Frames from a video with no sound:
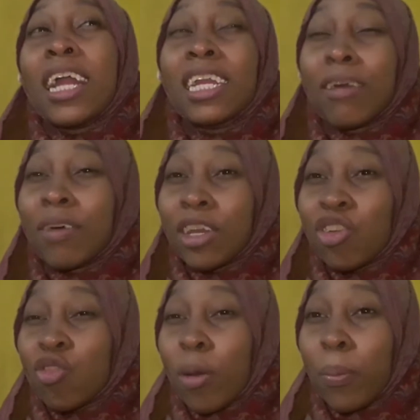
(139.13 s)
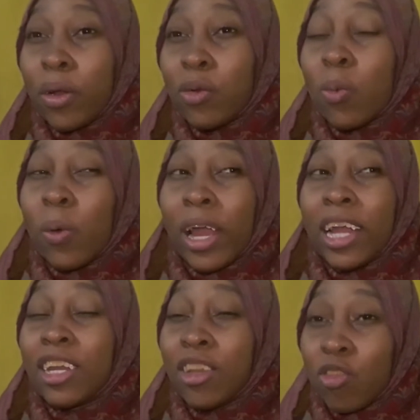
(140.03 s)
never reached to a point where
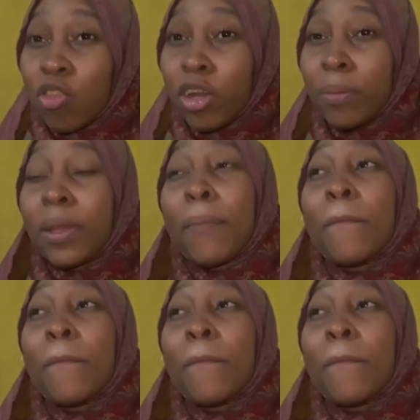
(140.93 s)
it destroyed me,